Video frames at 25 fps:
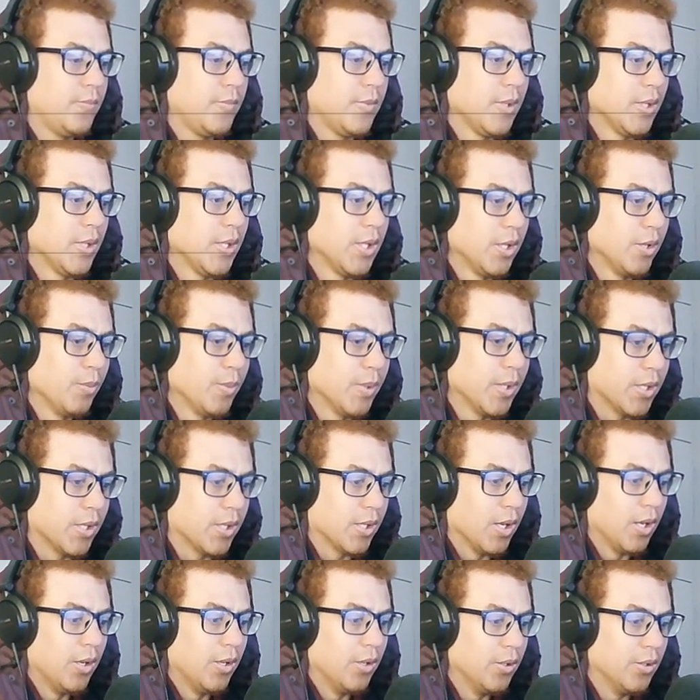Here we
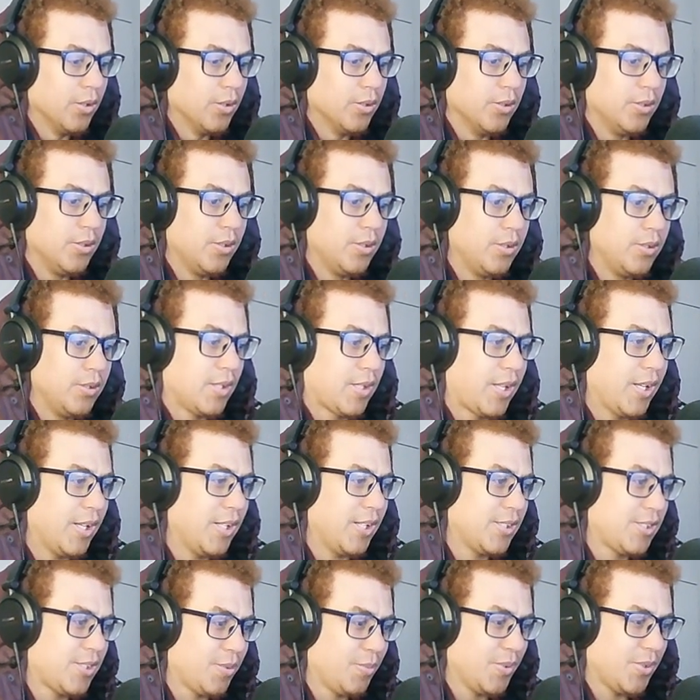go. Okay,
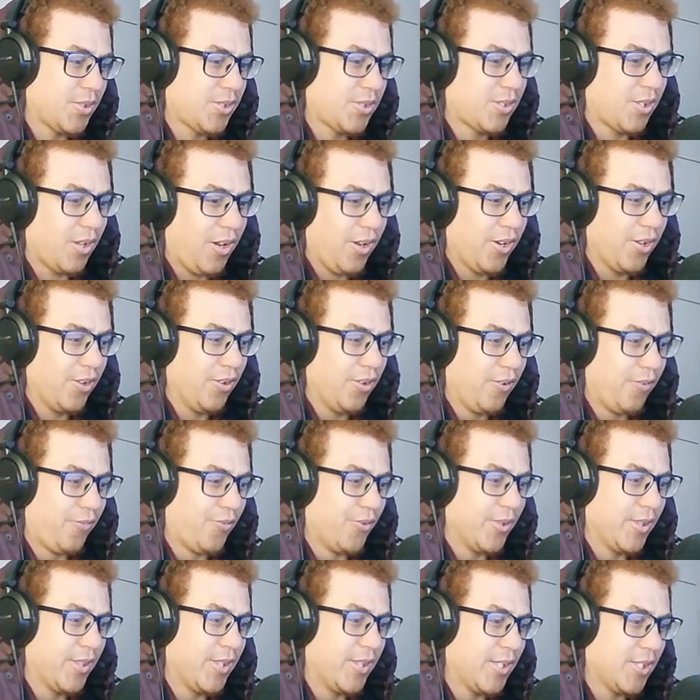so we're starting off
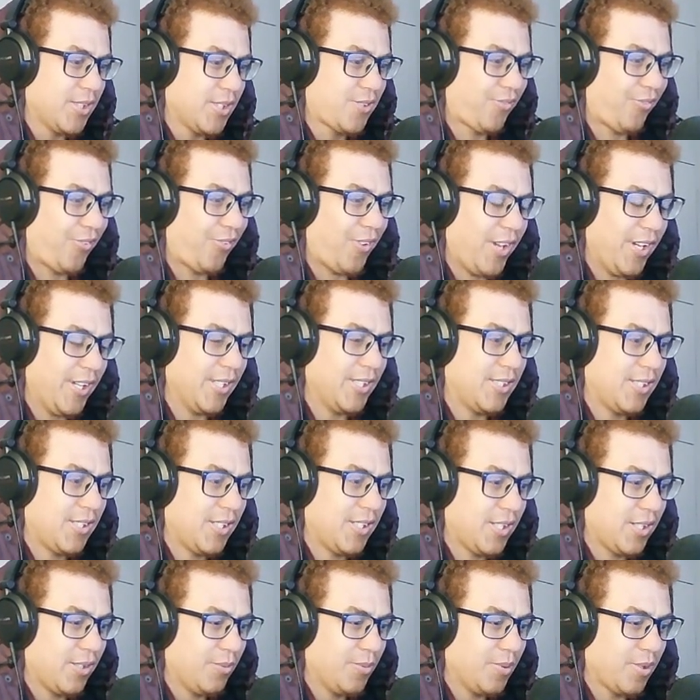with this fight
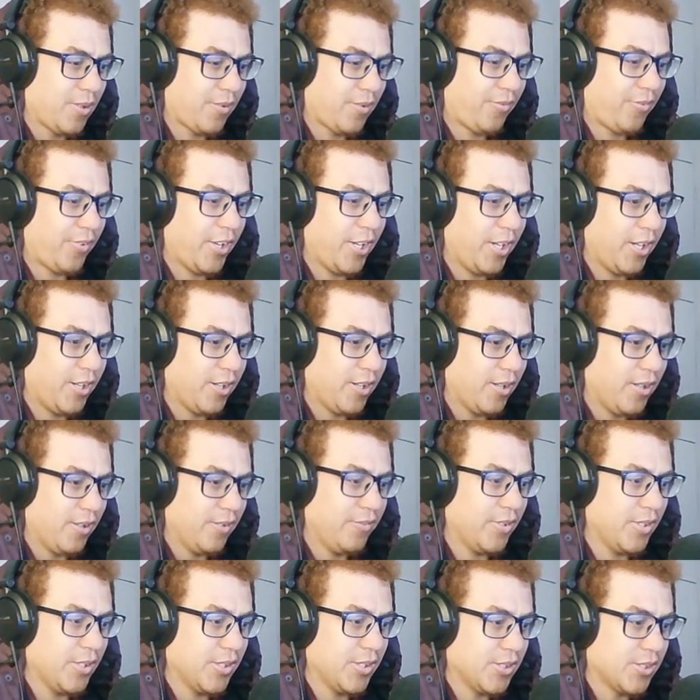here with Frieda
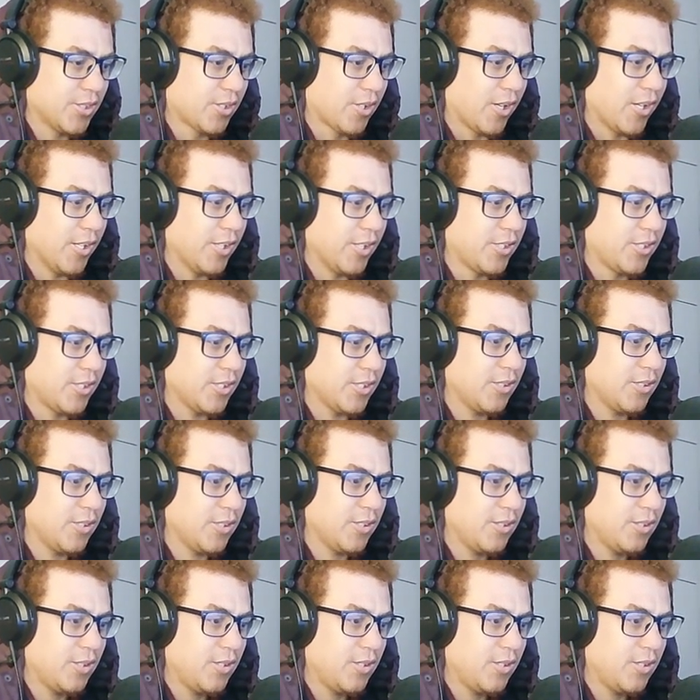versus Grisha.